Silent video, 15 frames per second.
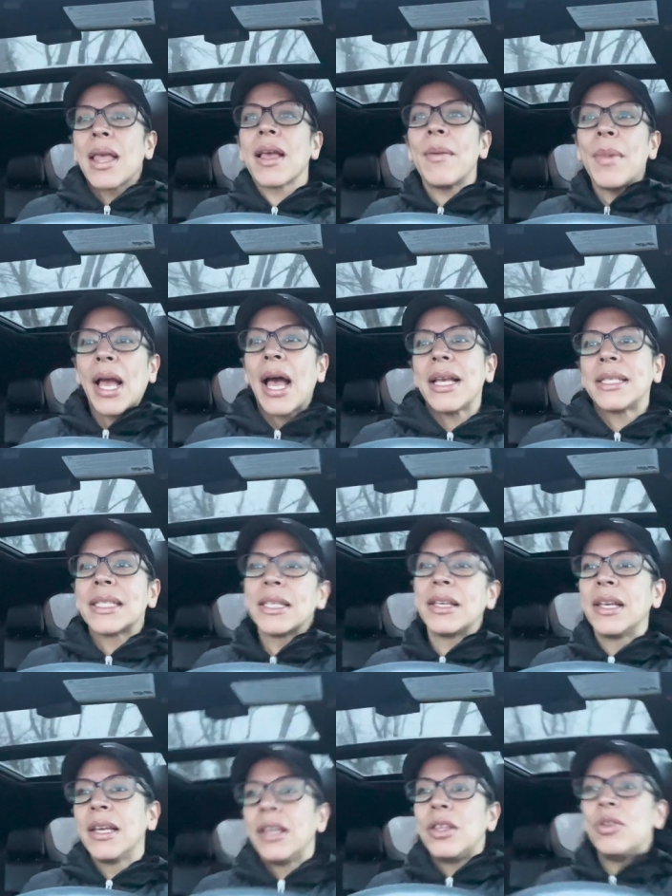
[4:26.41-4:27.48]
Come on, guys.
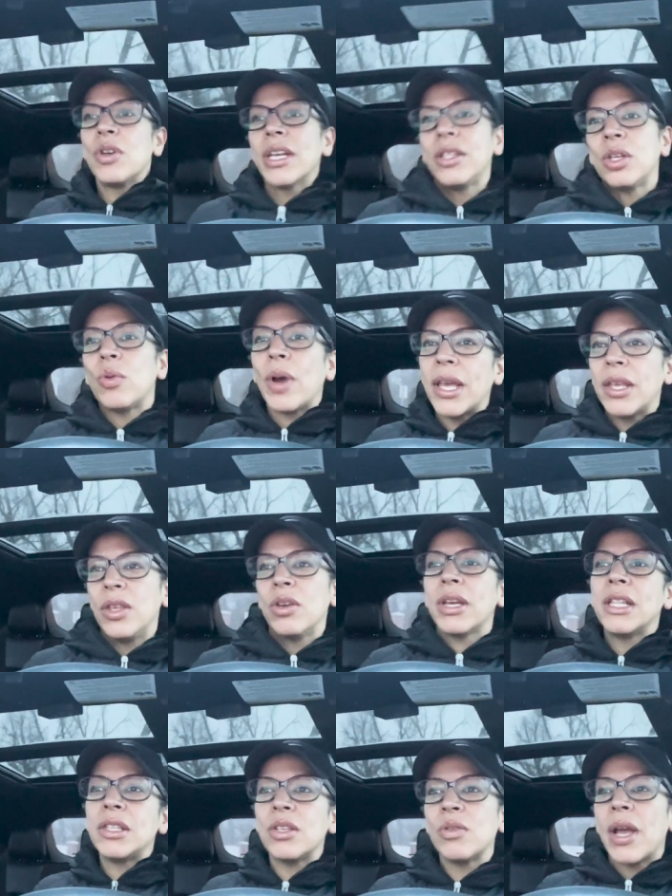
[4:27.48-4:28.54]
You can do it. You
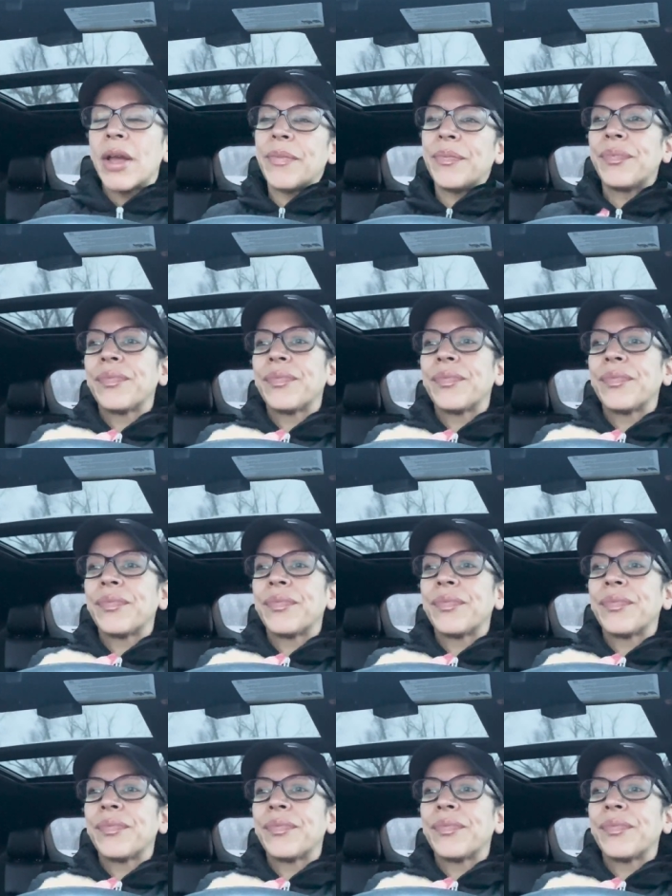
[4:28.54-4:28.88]
can do it.